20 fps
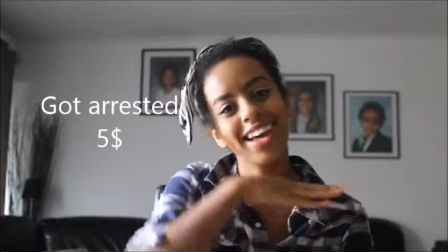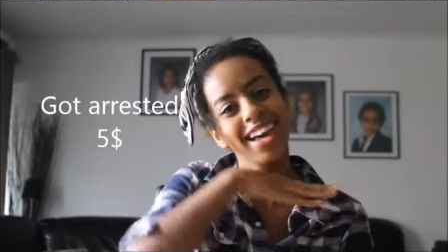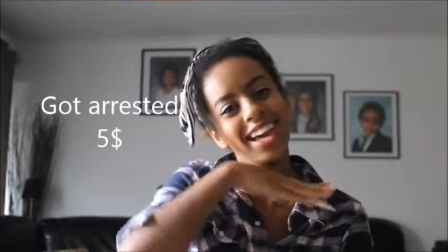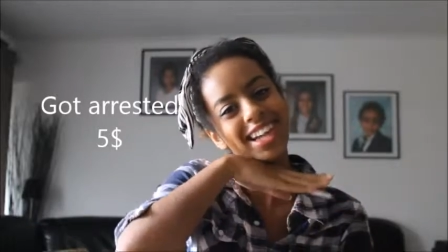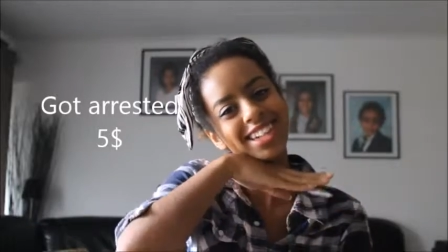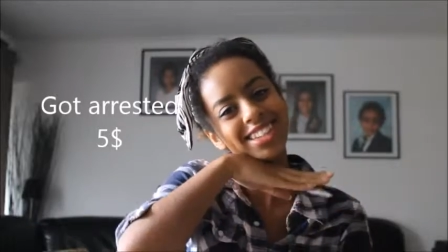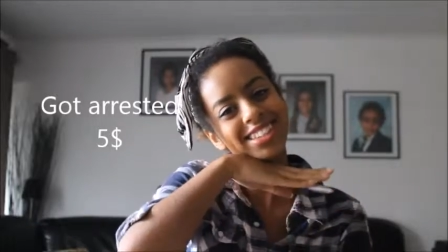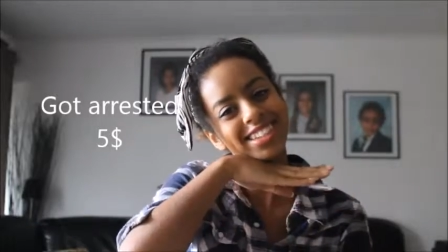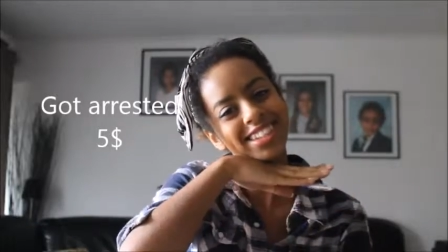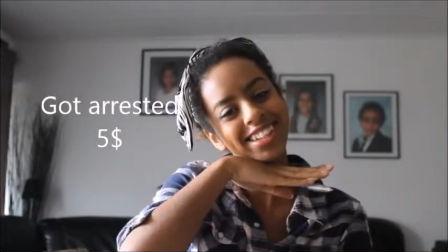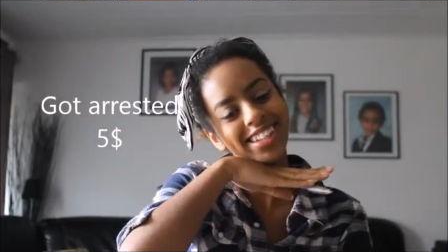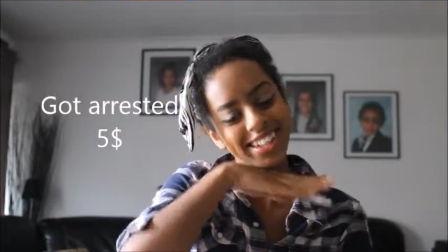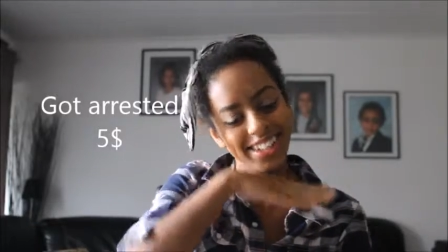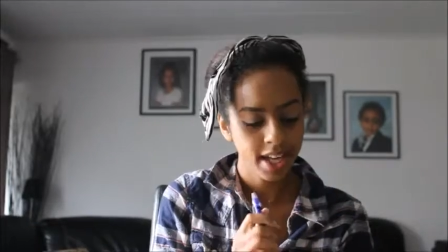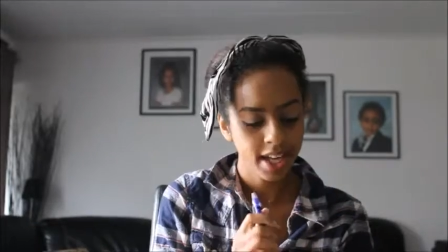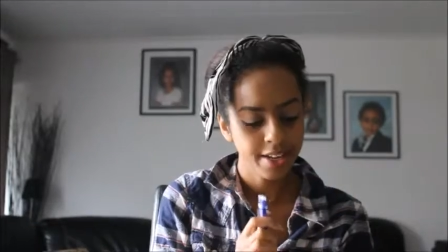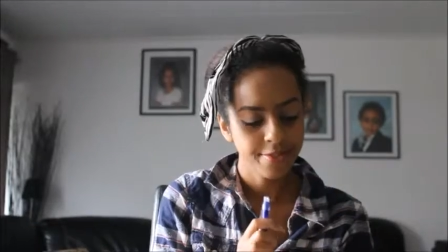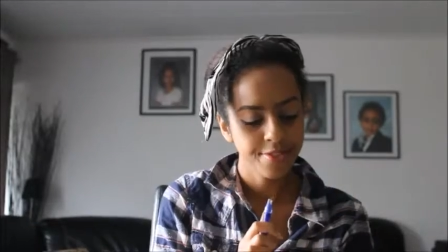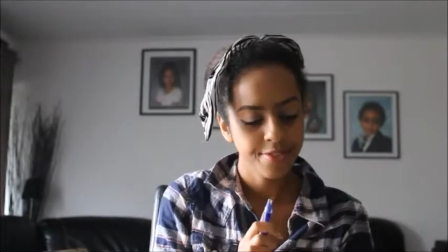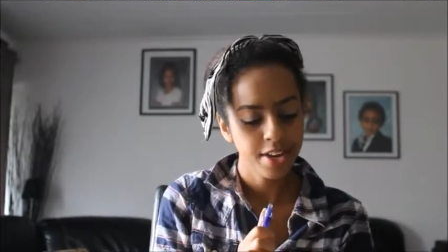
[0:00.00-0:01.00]
Angel here.
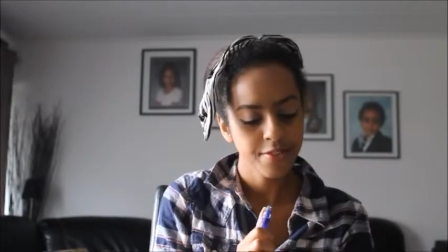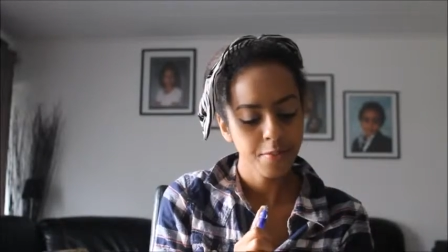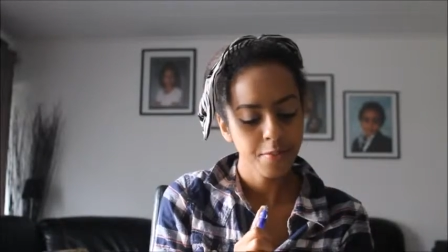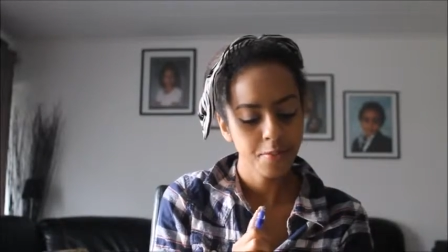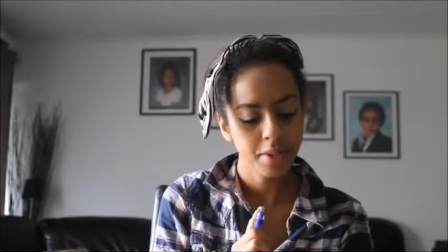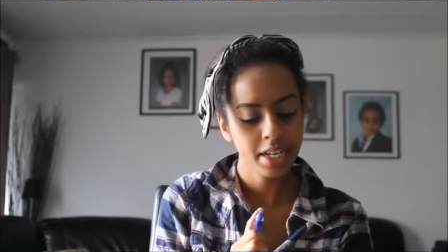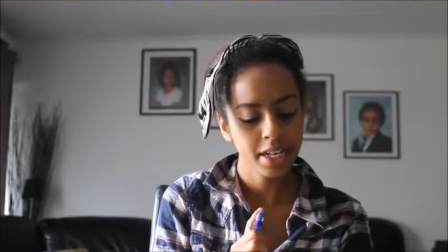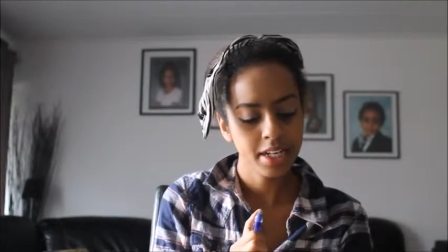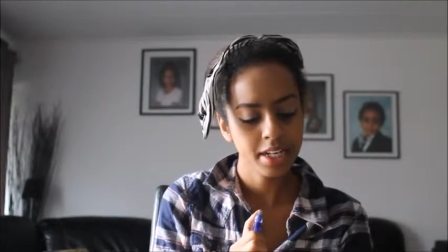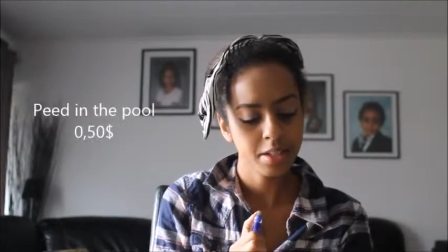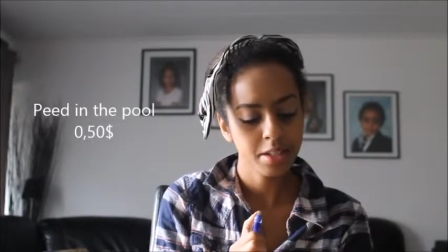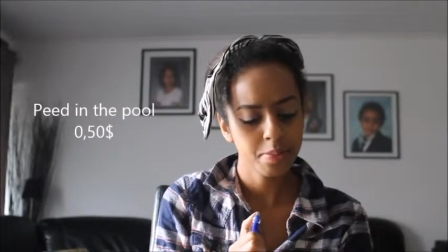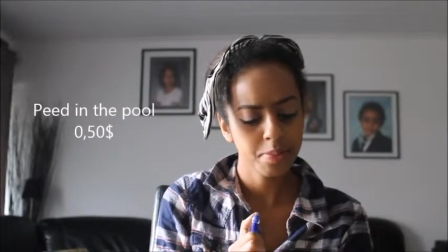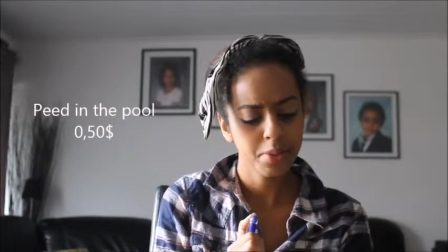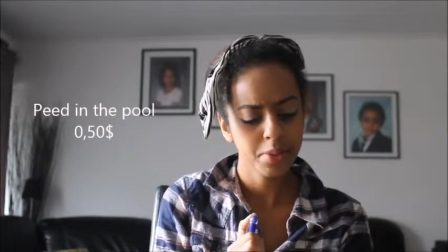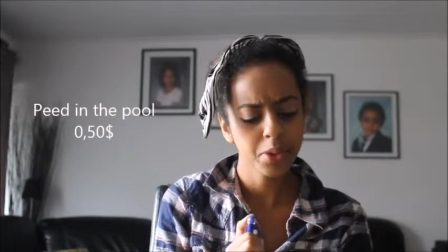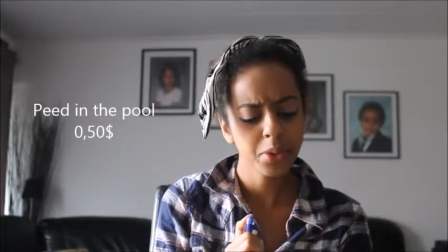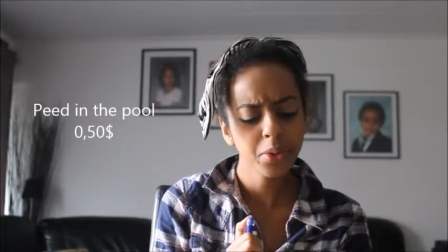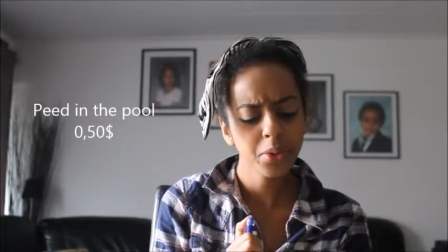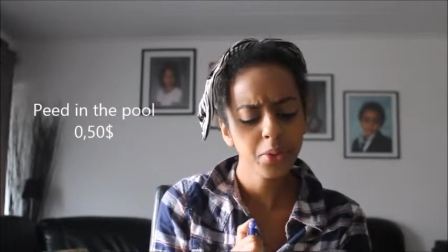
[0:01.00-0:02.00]
If you ever peed in the
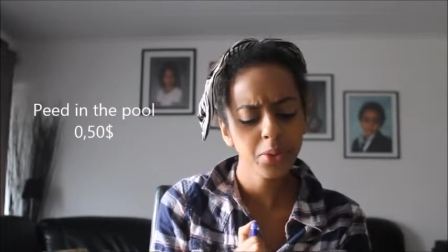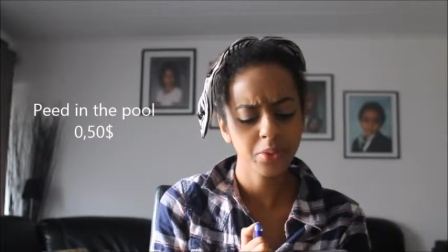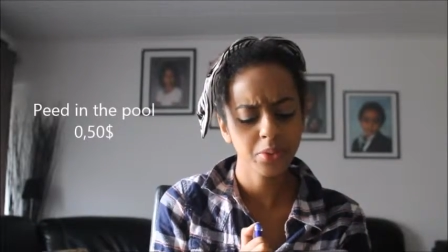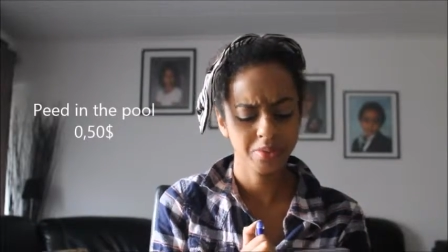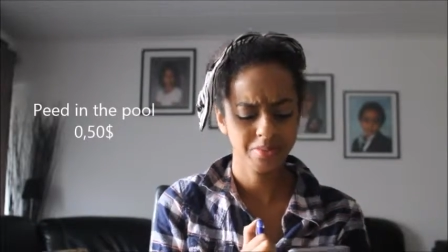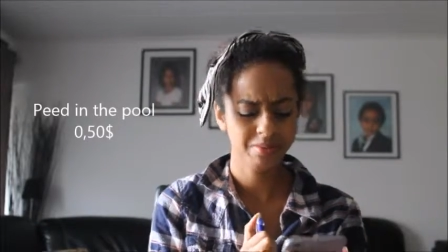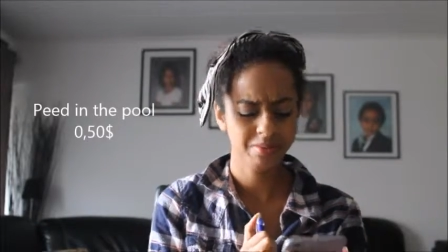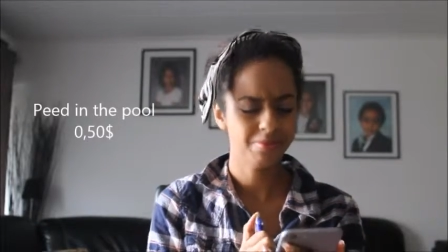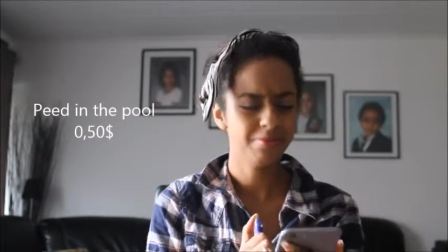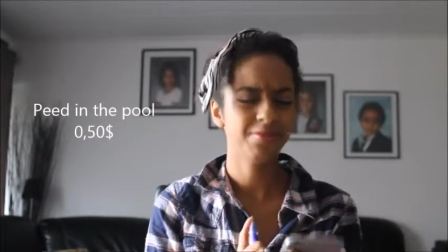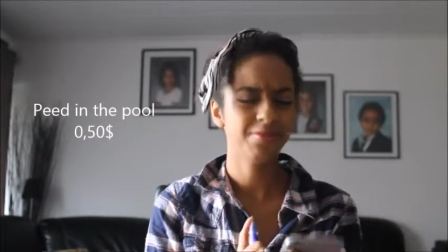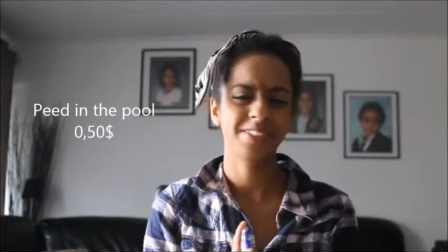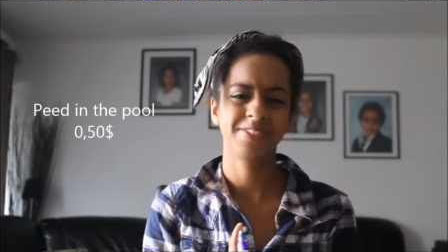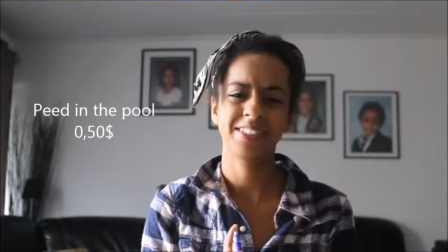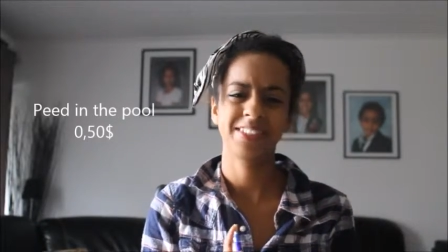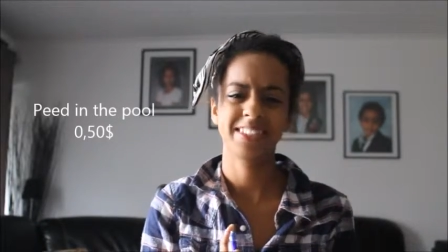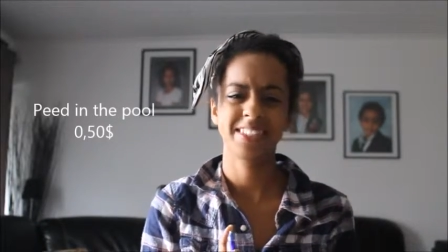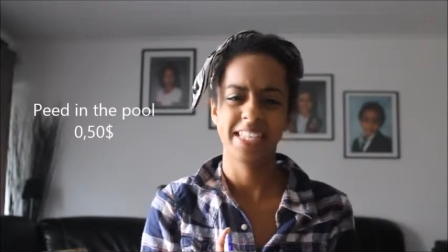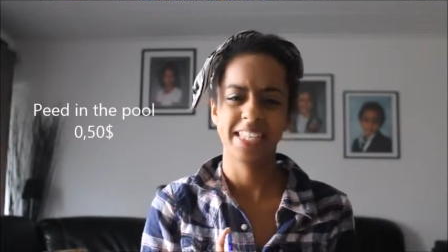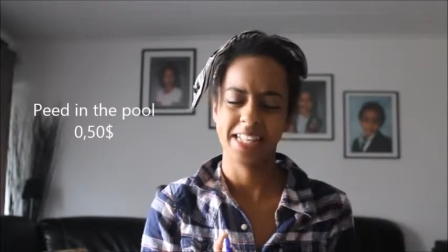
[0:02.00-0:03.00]
pool,
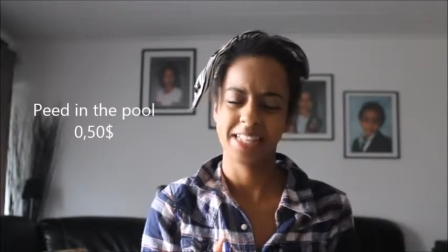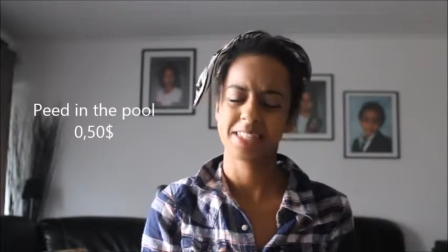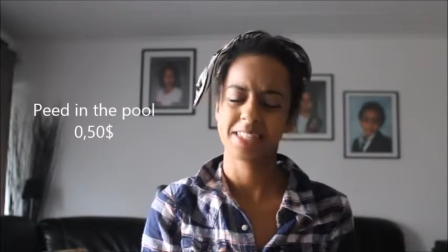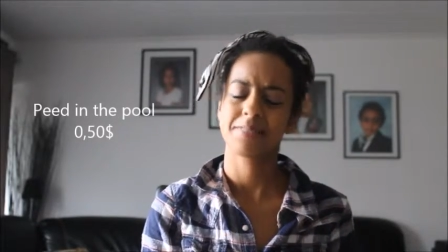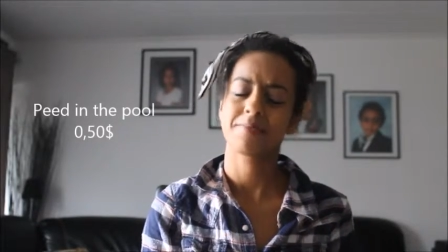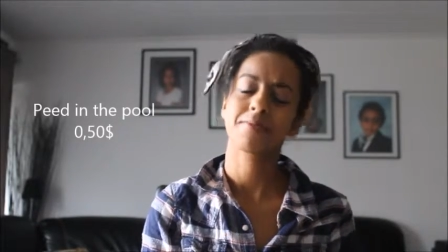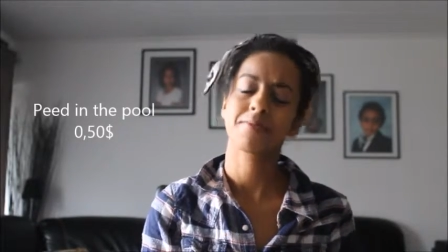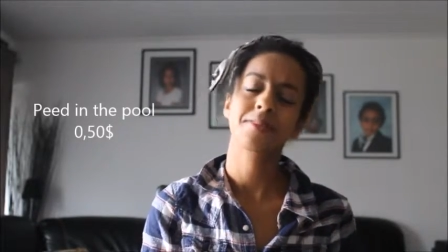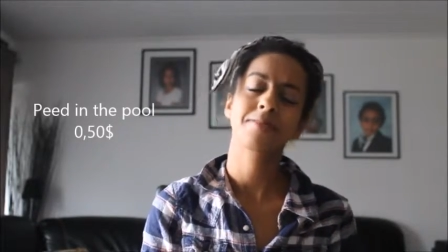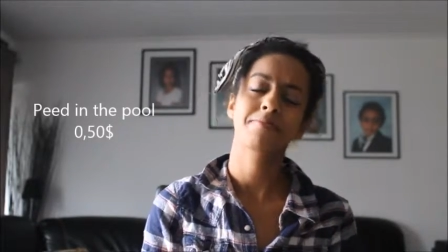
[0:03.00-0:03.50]
fifty cents.